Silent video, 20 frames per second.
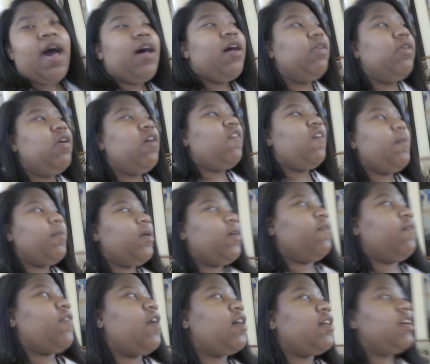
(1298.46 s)
I don't know if I'm going
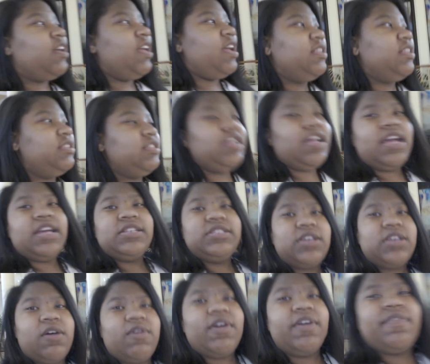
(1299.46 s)
to vlog again today.
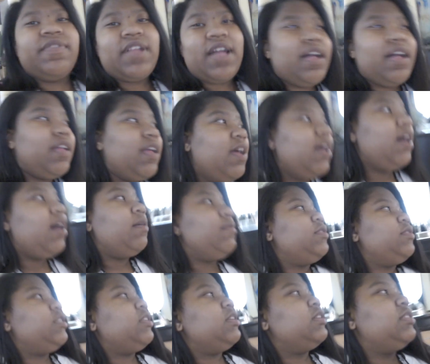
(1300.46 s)
So, if not, I'm
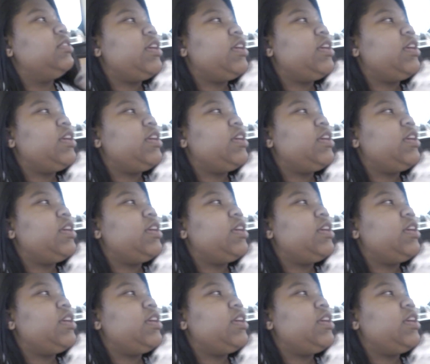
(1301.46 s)
just going to